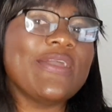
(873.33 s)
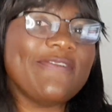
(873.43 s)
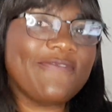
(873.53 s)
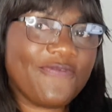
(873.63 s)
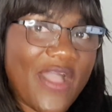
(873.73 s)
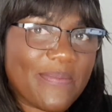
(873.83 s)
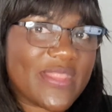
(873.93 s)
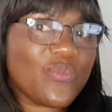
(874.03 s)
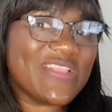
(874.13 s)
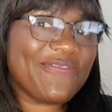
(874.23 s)

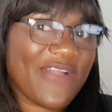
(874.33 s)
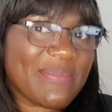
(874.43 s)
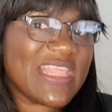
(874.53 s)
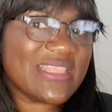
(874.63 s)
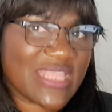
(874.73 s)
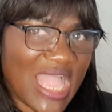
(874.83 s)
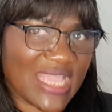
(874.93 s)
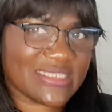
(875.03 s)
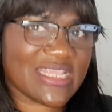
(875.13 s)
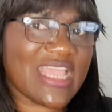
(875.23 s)
family with family ties.